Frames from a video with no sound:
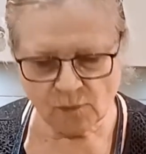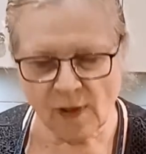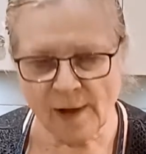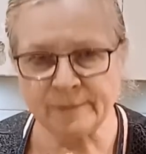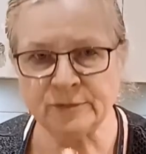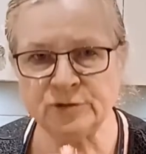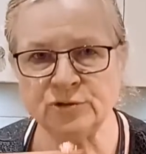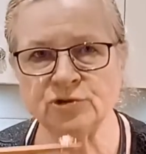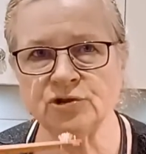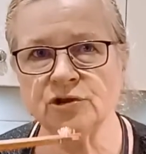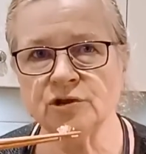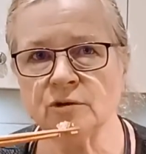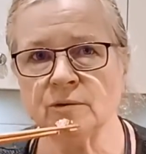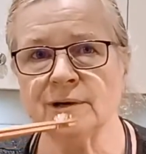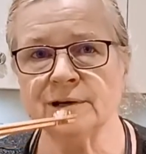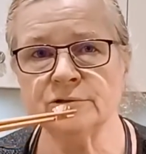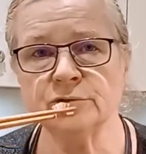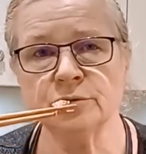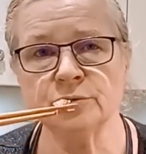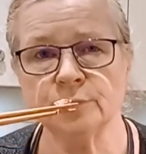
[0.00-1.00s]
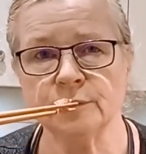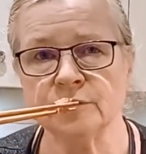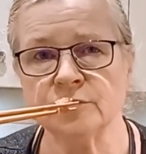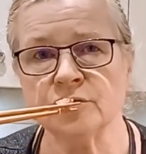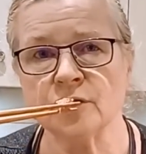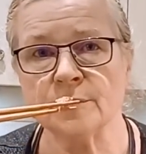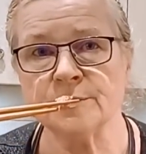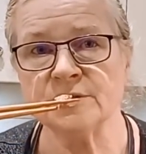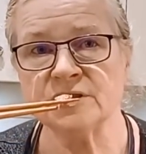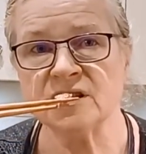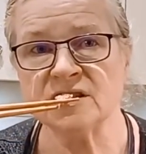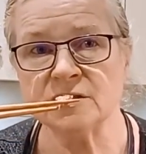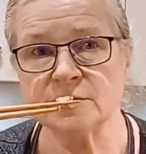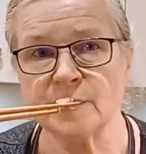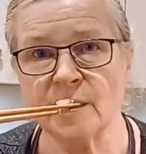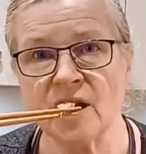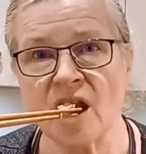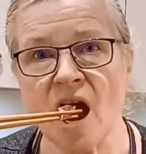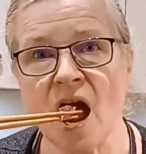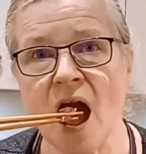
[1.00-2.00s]
I'm usually quite good with chopsticks,
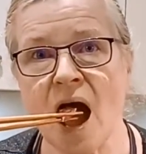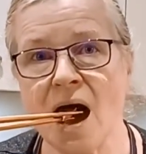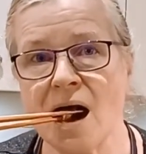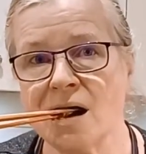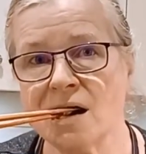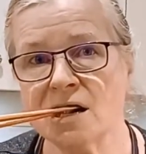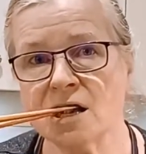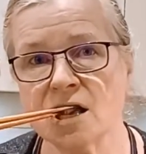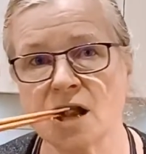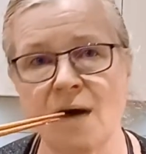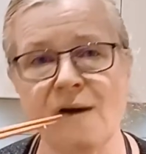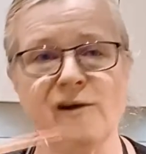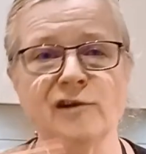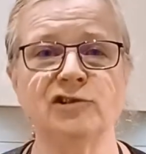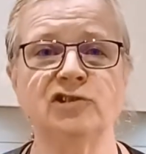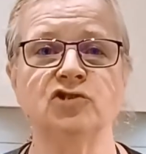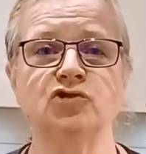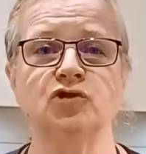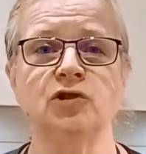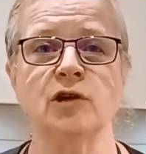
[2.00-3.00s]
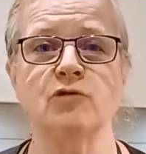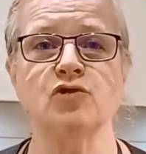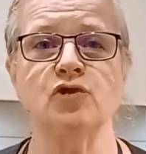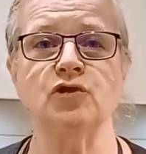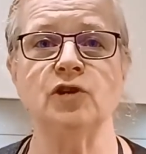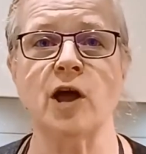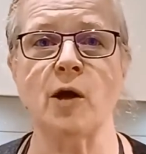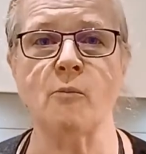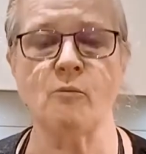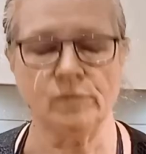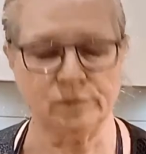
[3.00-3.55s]
but I guess not today.